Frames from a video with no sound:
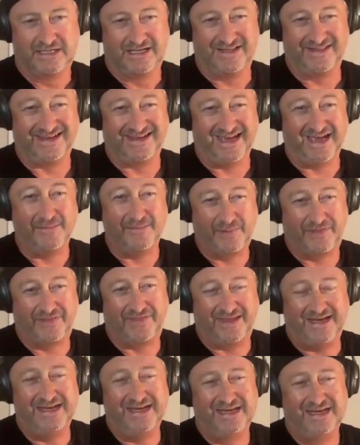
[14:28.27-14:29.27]
I think
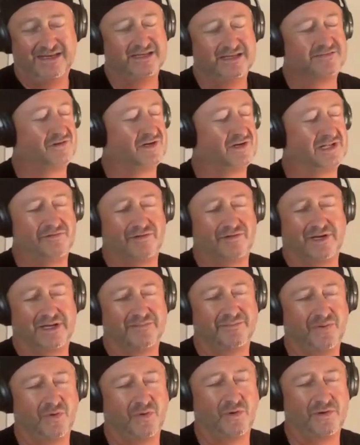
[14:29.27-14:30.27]
empathy is really, really
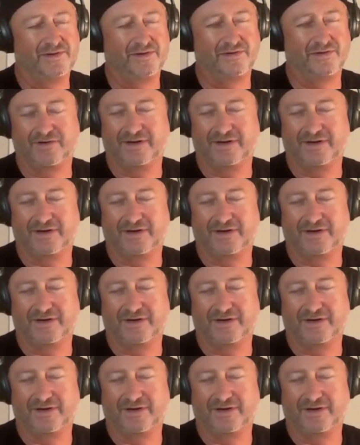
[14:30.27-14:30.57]
important,